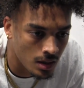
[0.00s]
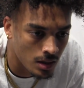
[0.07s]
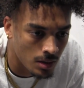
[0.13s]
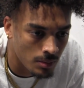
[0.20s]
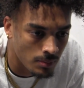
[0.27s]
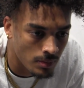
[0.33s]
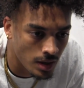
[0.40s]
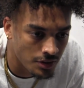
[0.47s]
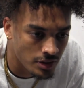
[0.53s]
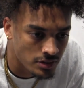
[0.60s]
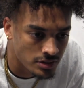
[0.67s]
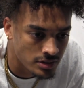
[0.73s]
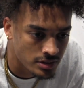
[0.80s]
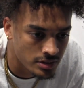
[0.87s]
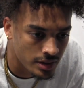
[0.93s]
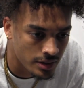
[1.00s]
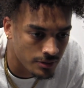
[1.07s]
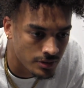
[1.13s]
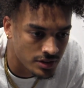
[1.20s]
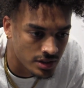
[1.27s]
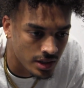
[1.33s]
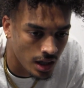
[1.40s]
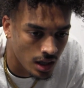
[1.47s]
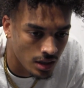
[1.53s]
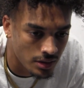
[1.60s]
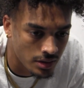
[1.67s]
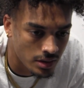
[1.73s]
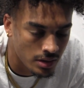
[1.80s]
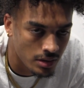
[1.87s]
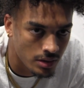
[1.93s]
I'll definitely say
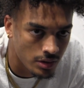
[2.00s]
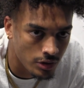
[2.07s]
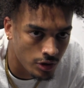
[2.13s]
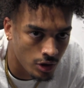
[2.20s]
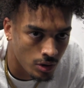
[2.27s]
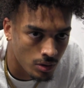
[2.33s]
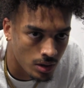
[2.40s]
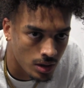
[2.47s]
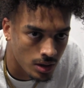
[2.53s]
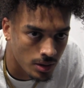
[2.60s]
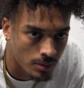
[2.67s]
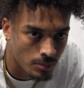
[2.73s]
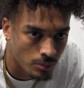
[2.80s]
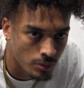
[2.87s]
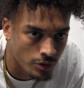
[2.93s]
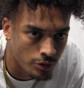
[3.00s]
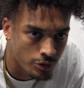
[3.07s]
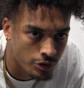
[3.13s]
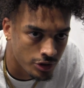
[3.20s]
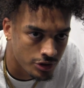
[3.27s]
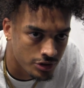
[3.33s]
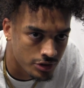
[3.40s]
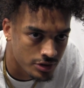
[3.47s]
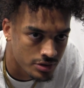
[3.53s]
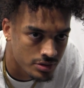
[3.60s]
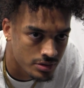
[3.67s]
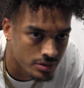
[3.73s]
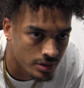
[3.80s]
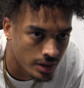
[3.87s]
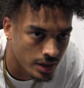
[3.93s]
physicality, with
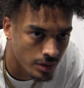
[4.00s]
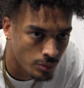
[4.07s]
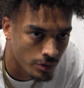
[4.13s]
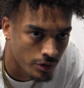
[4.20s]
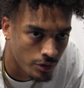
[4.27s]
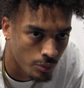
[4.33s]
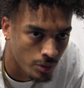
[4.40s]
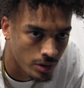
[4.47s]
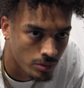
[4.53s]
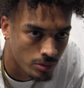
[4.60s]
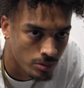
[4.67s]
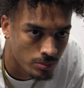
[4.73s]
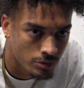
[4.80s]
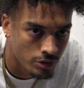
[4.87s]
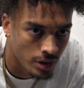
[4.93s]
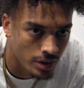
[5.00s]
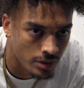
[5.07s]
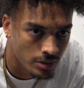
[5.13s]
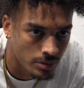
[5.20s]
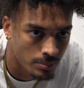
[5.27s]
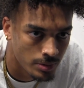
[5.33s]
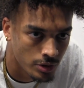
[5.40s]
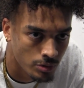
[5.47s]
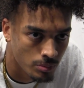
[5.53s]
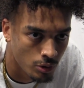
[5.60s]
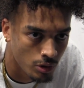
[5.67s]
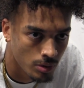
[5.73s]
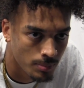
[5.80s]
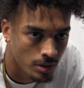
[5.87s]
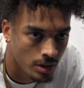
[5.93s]
nutritionists and within the weight room, trying to build
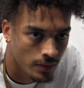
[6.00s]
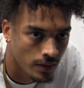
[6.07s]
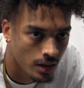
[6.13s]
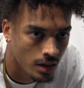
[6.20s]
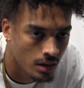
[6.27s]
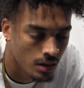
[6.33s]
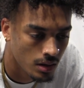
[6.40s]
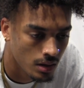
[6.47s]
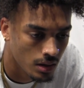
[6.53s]
more upon that.